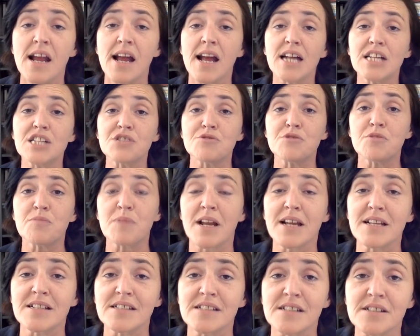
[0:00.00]
and to
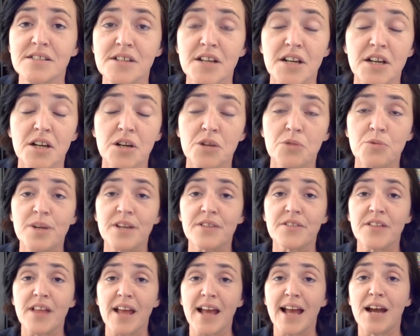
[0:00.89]
replace it
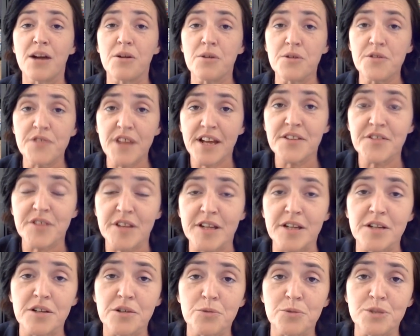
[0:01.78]
with how they
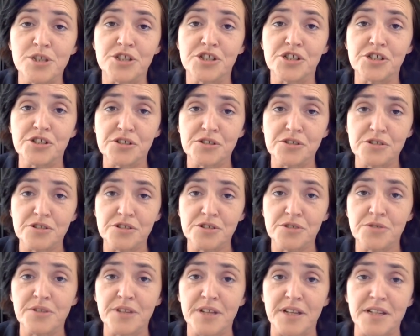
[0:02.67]
think we should
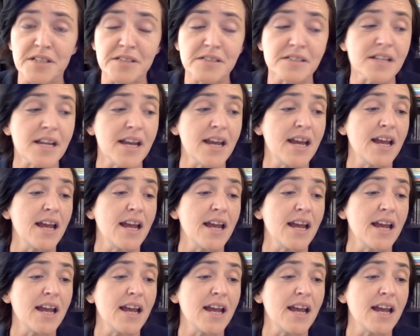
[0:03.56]
do things.